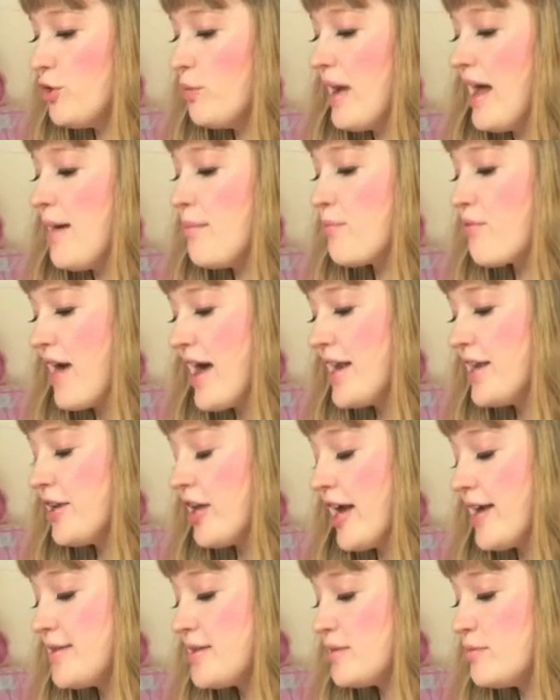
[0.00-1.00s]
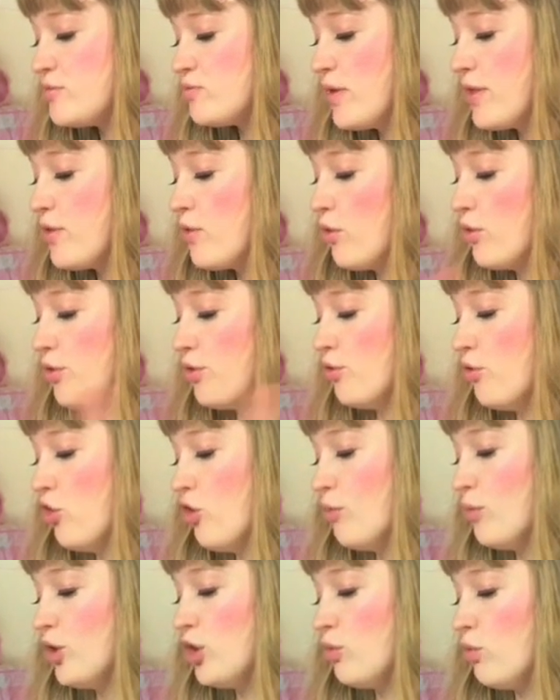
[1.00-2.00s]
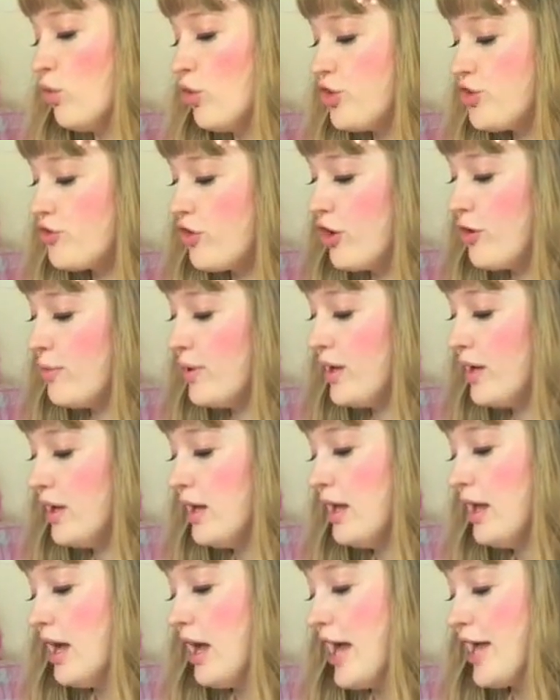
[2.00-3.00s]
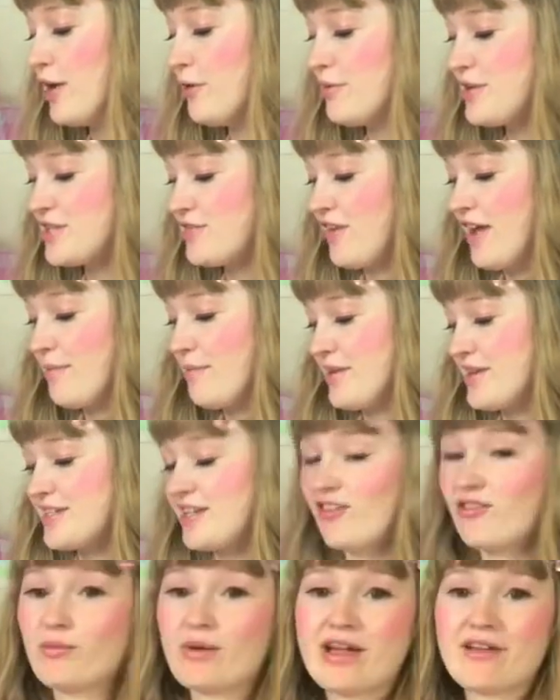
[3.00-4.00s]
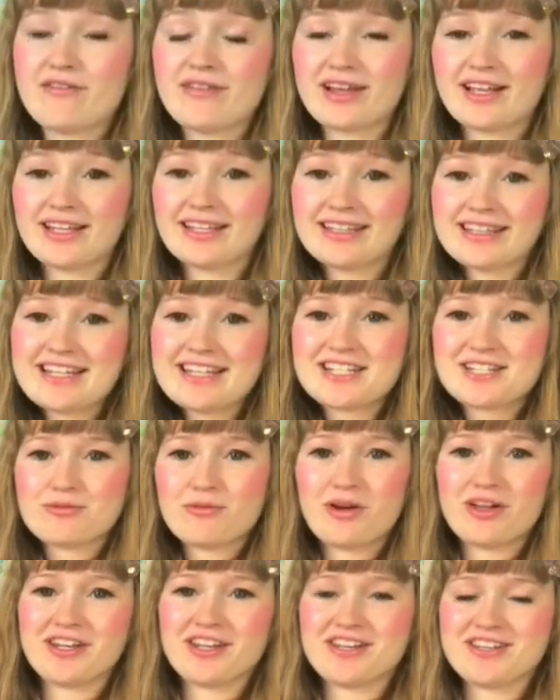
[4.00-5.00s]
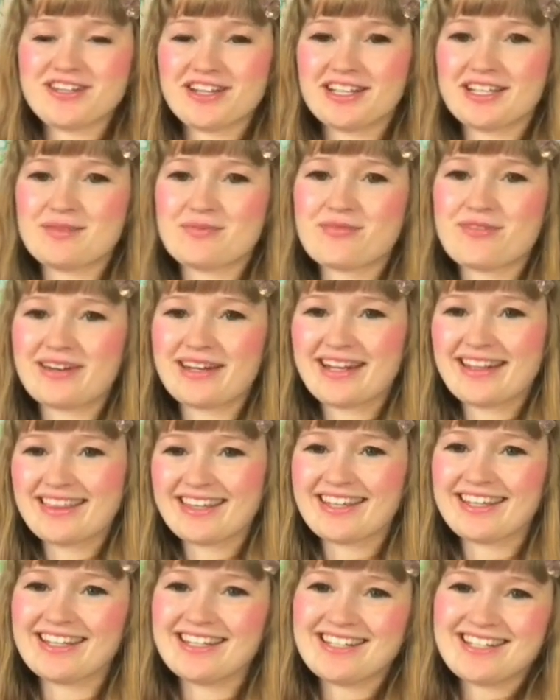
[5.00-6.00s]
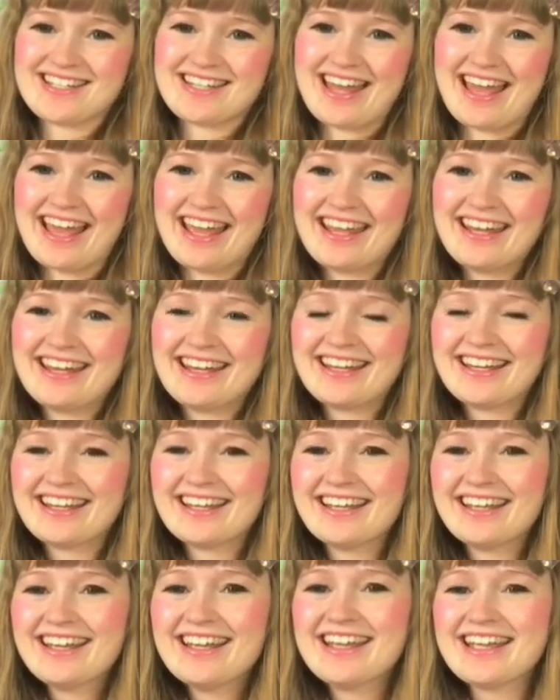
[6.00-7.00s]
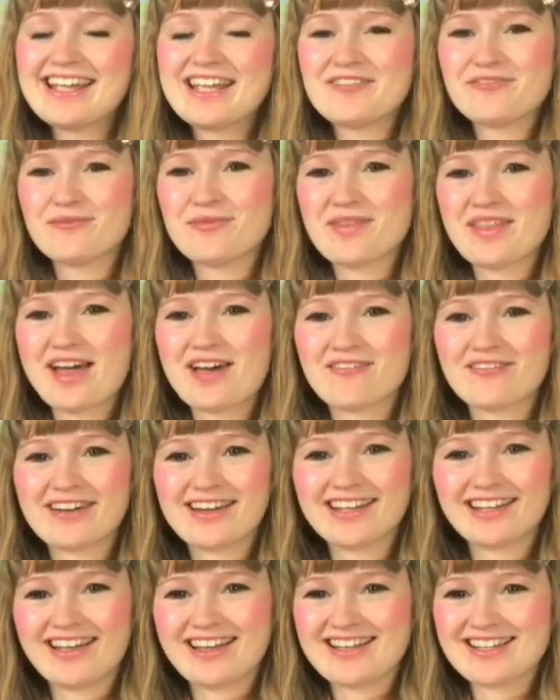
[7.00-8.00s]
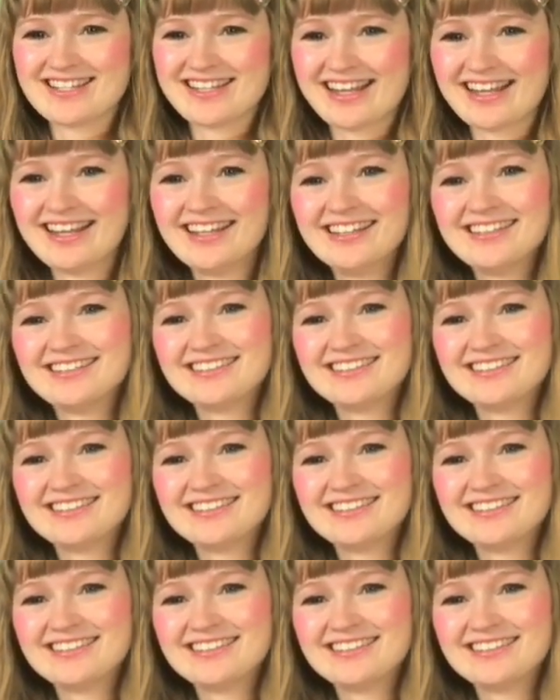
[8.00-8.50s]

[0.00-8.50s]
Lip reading: You wear brand items with your normal wardrobe. I always find myself wearing at least one Angelic Pretty thing each day, even without realising.